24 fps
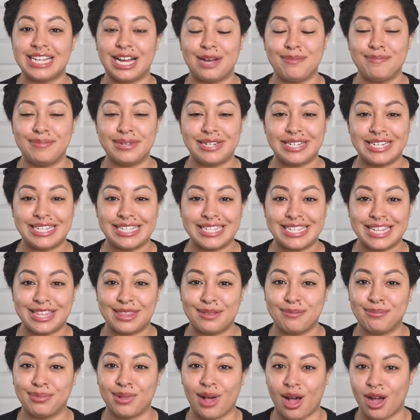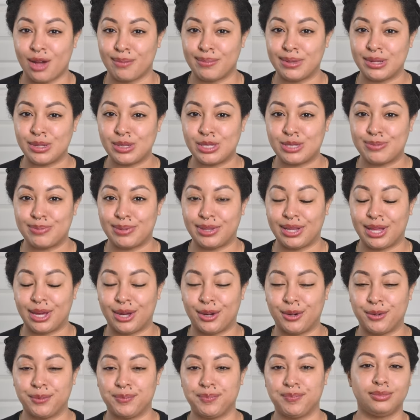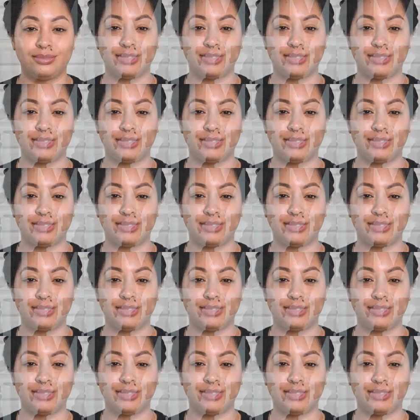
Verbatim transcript: companies in the blog post below.